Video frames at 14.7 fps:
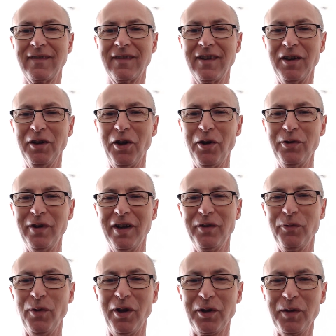Hello
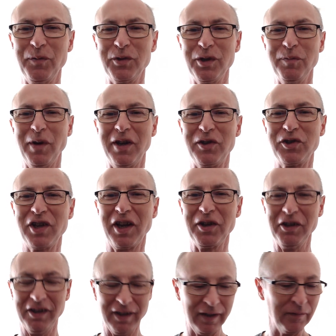and welcome to my
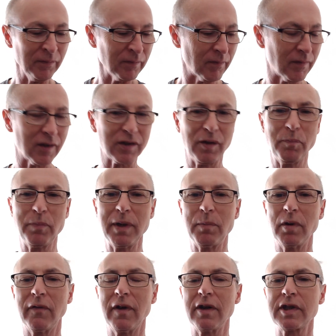channel. Some
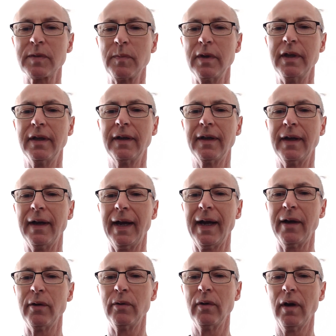people have asked me
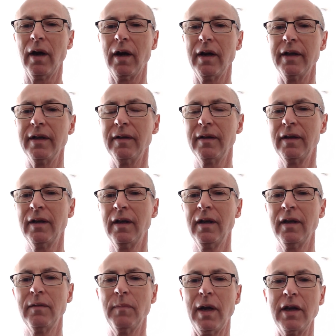how I
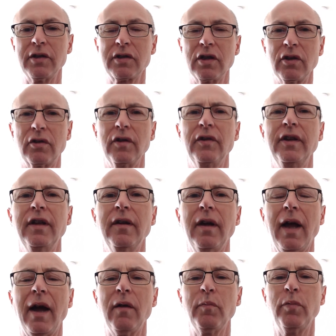managed to look at
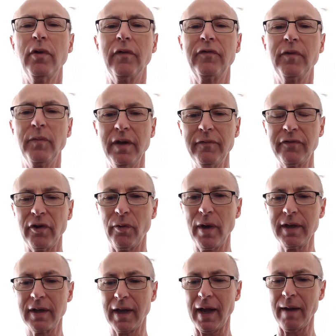the output from the
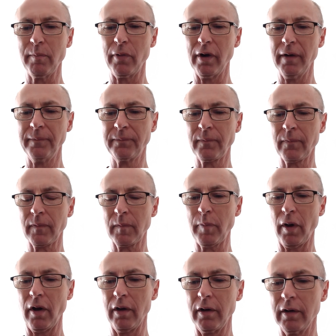infrared camera
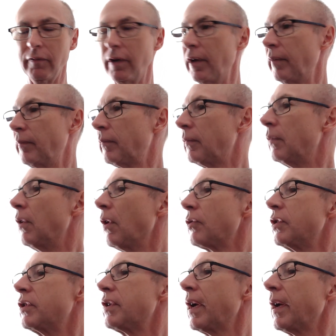part of a
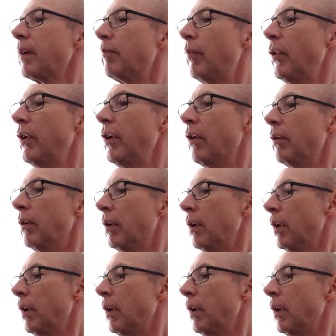Logitech Brio